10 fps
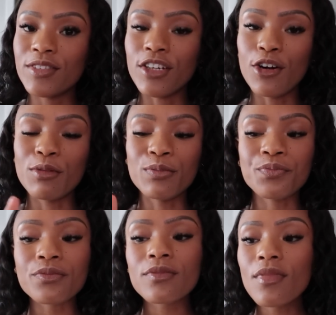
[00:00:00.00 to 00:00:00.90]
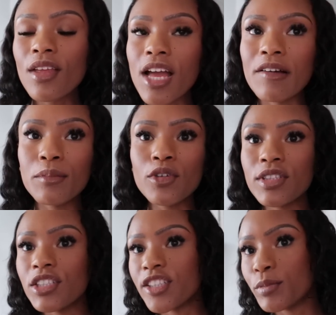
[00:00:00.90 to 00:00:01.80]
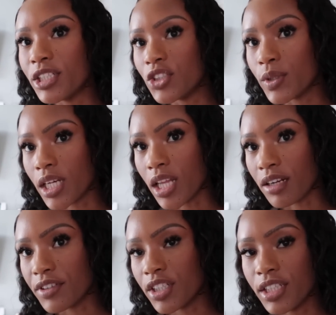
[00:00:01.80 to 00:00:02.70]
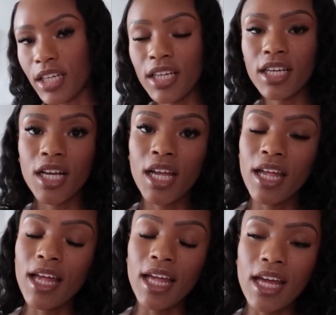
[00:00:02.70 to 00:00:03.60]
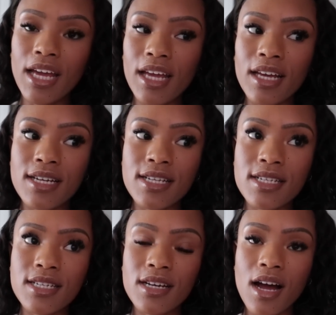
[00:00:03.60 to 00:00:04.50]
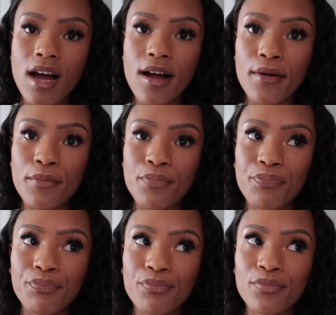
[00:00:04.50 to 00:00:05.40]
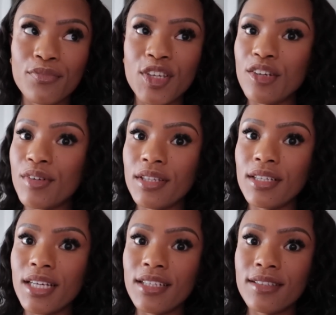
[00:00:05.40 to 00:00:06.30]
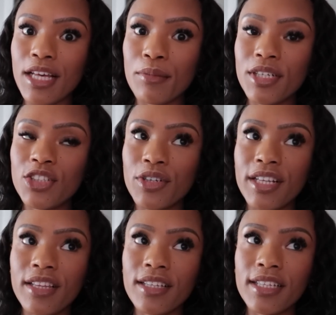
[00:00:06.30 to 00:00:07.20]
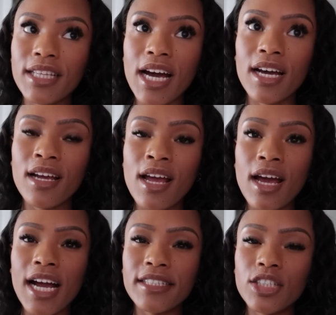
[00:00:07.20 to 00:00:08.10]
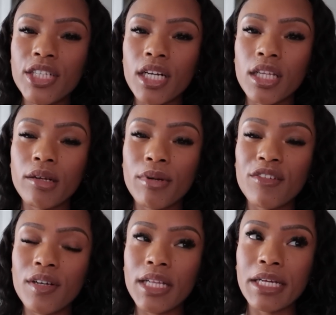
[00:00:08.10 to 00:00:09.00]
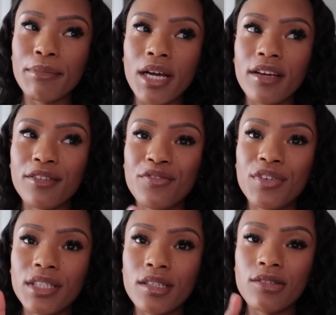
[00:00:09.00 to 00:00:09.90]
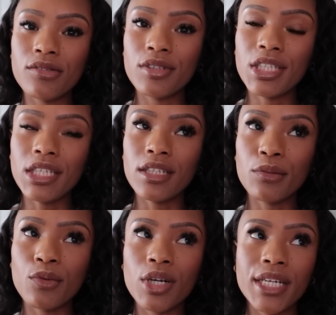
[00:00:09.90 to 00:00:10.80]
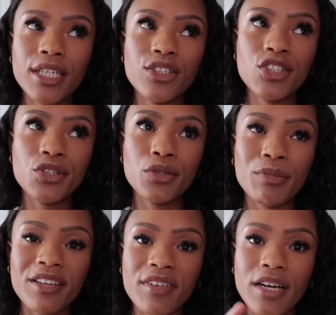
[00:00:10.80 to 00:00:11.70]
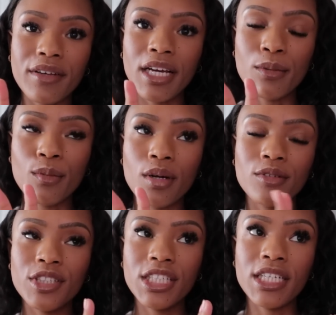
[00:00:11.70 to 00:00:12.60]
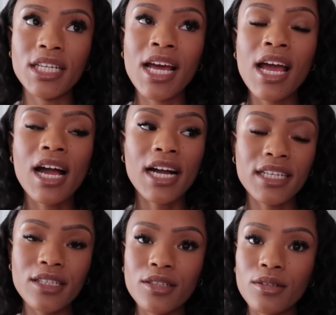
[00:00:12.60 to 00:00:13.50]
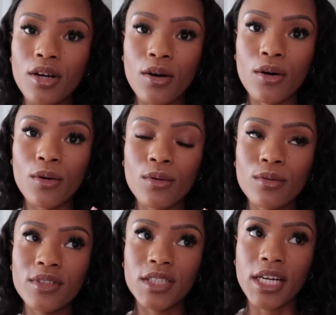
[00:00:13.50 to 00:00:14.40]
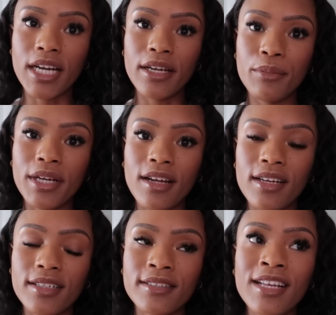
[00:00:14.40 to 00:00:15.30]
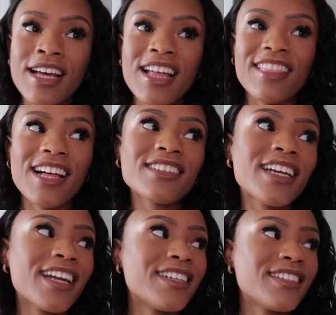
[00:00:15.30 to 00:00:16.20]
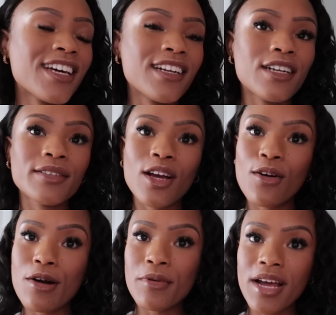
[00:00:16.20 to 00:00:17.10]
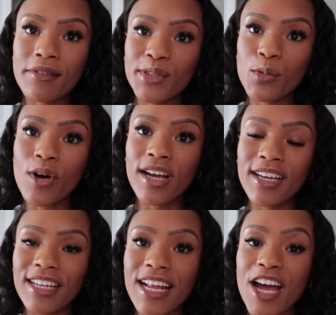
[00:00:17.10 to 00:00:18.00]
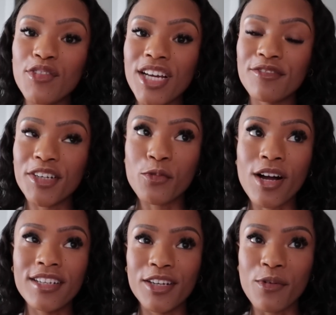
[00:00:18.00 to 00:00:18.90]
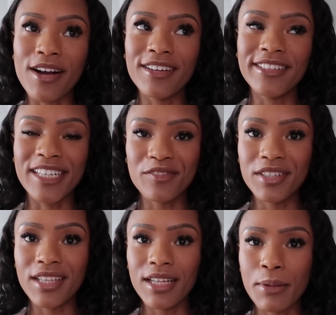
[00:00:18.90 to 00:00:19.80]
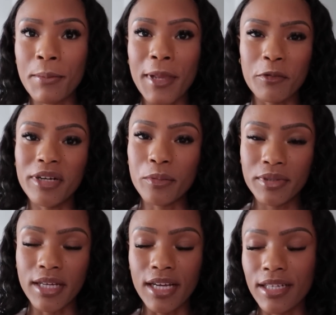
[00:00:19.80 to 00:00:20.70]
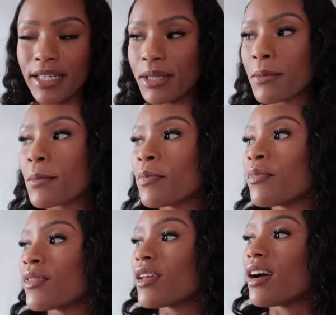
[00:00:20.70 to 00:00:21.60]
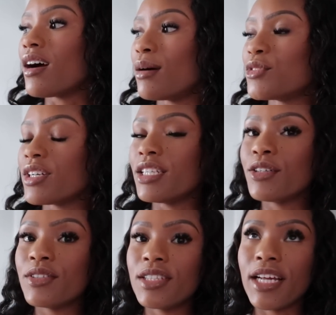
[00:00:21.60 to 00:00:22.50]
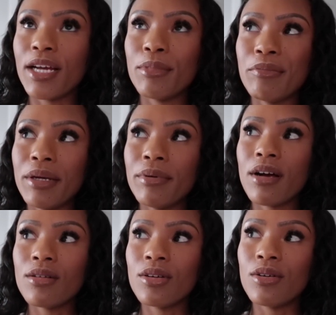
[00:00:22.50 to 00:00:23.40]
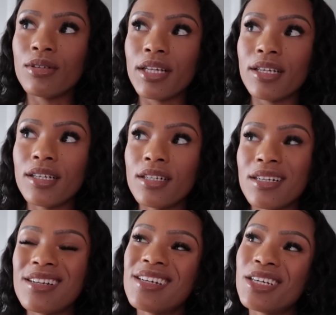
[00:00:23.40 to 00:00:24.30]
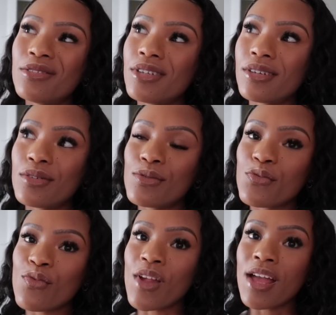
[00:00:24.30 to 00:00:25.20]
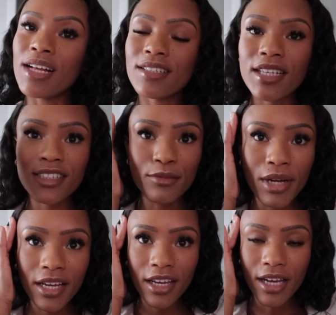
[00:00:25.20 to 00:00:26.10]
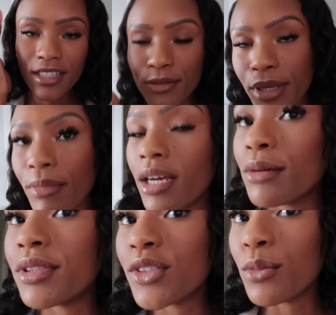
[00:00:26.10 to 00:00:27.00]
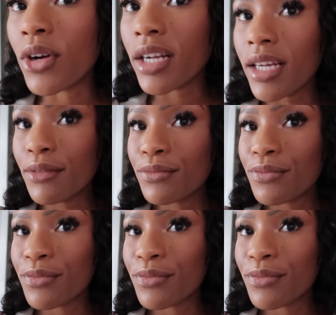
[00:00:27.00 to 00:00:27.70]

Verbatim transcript: So I've mostly just been doing a lot of cooking and um, didn't really like say much or anything like that. I did share a little bit about uh, like my fitness routine in the morning too, my 5 a.m. routine. I didn't go today because last night I decided I was like, oh, I want to have some wine and I haven't had red wine in a while and I feel like I woke up with a headache. Um, so I didn't go today, but maybe I'll go later. I don't know. Cause I did my, I did my makeup this morning.